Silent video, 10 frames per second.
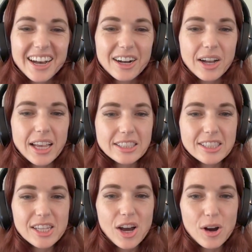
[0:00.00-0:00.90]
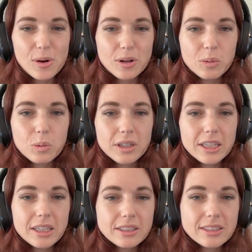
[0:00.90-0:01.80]
Okay, so
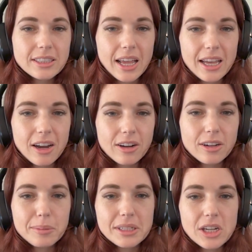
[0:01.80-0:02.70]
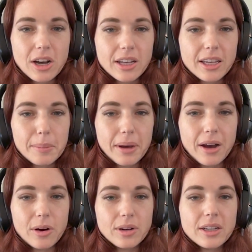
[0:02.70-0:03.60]
we today are going to be talking
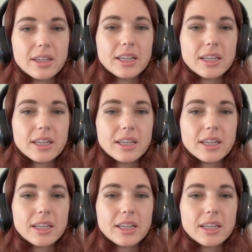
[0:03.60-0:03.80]
about